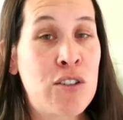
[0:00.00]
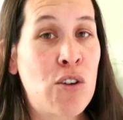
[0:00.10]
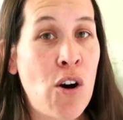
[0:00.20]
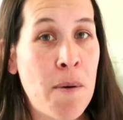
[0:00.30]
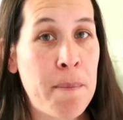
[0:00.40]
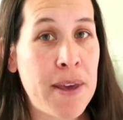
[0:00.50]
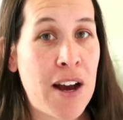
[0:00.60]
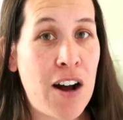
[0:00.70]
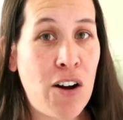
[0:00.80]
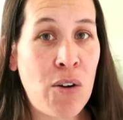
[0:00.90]

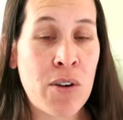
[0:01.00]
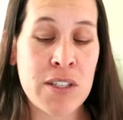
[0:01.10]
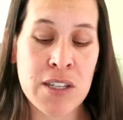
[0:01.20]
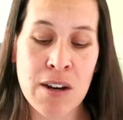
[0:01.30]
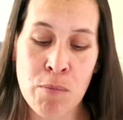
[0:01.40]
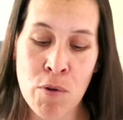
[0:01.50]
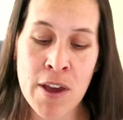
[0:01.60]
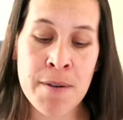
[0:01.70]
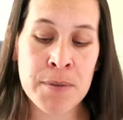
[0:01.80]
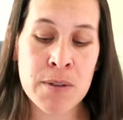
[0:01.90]
Scorpio is going to
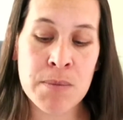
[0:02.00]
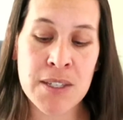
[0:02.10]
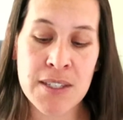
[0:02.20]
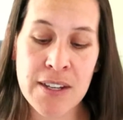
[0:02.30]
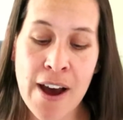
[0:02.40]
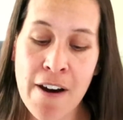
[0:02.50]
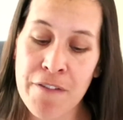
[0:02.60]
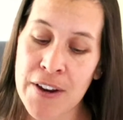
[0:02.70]
bring up some stuff,